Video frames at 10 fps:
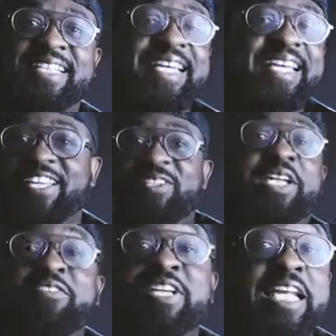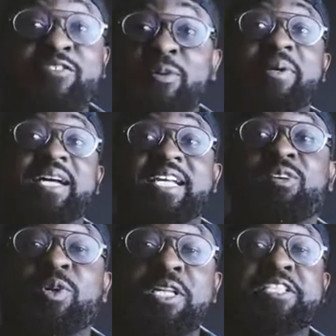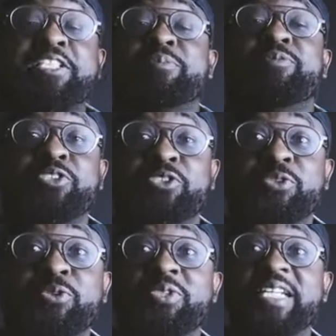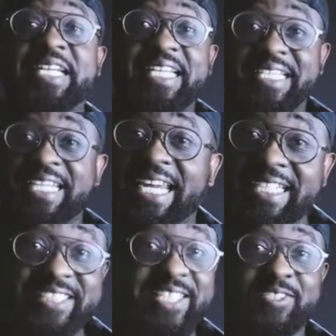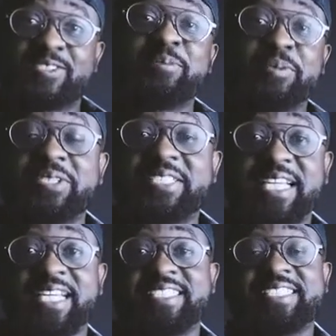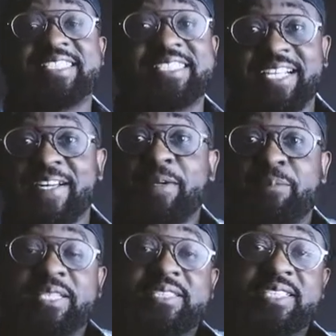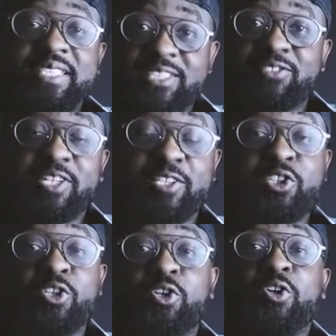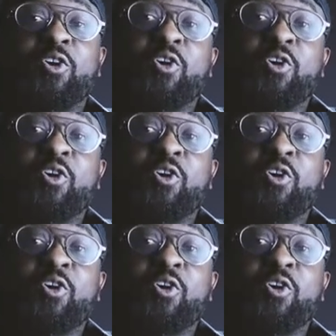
Hey, good evening, everybody. Welcome to the Engage Culture Podcast. It is I, Pastor Israel, your